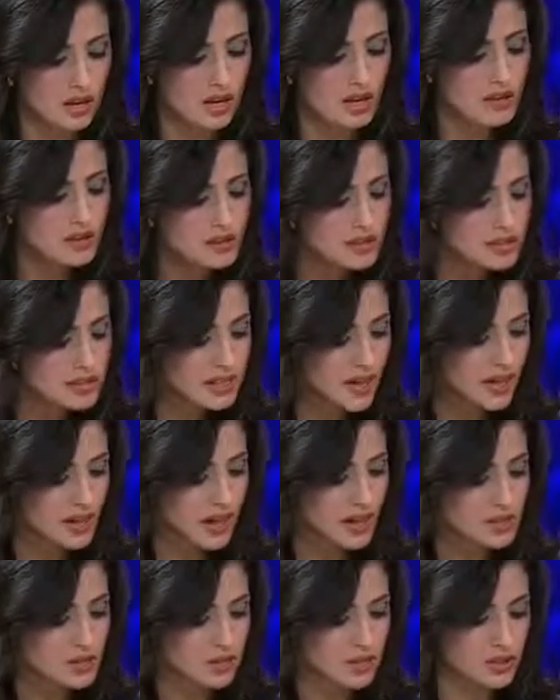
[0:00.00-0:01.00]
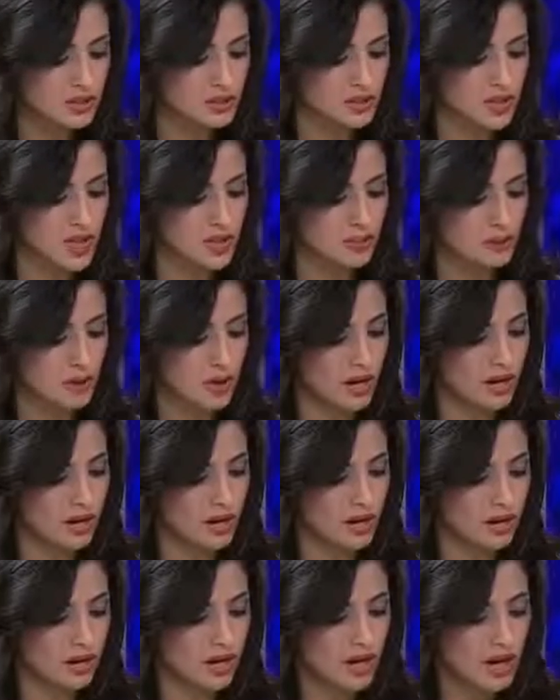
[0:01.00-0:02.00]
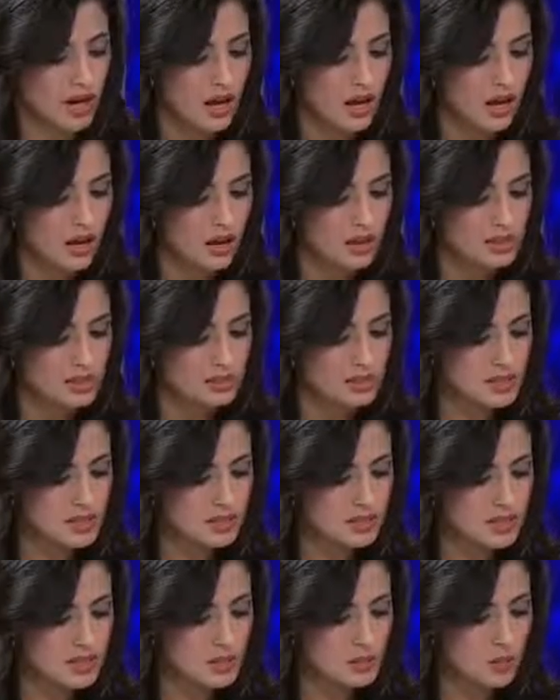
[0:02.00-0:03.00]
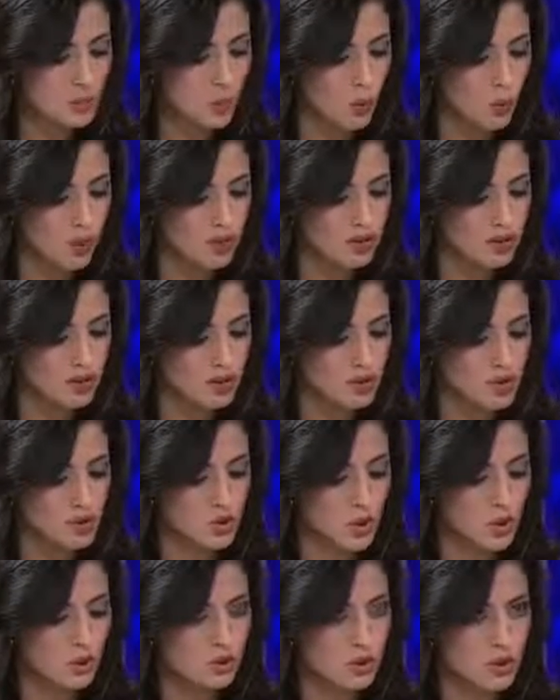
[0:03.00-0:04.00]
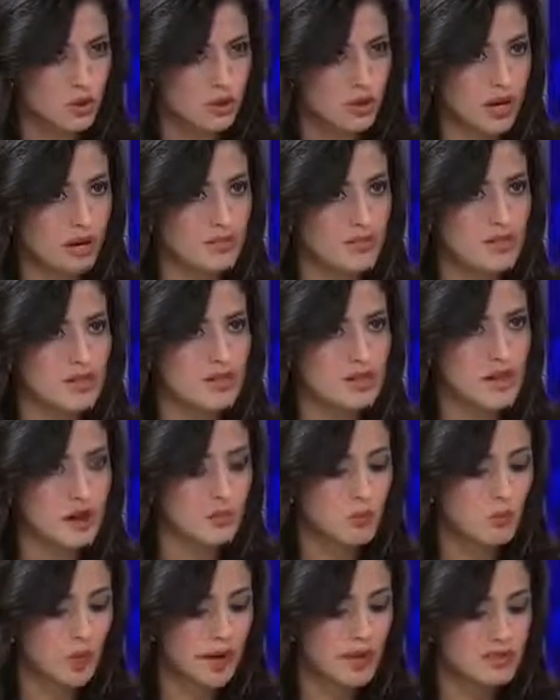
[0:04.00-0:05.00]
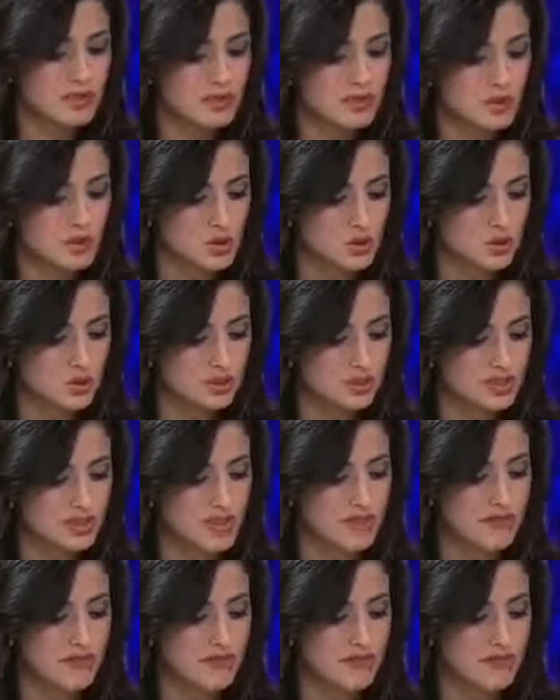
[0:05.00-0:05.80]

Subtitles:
Even the CIA Director John Brennan has specifically warned that the drone program in some ways is sort of